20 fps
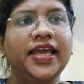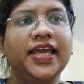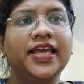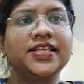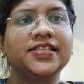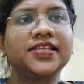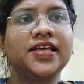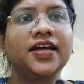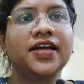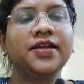
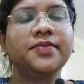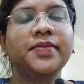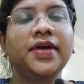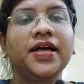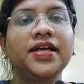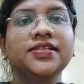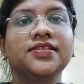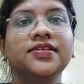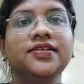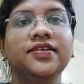
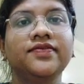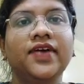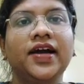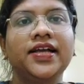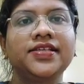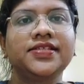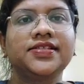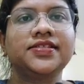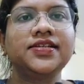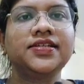ASRM has
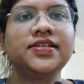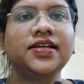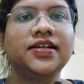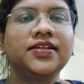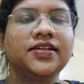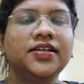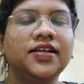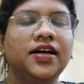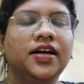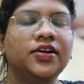revised it
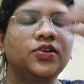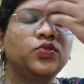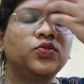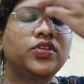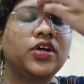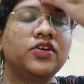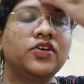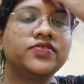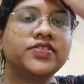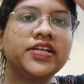in
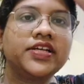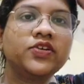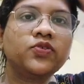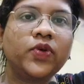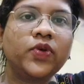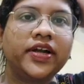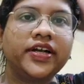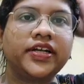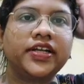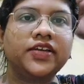
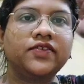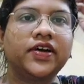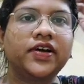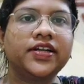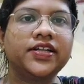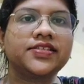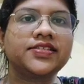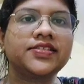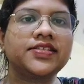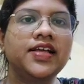
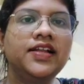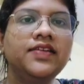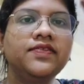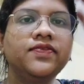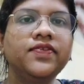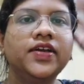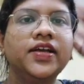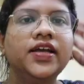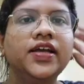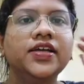2021
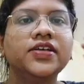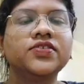itself.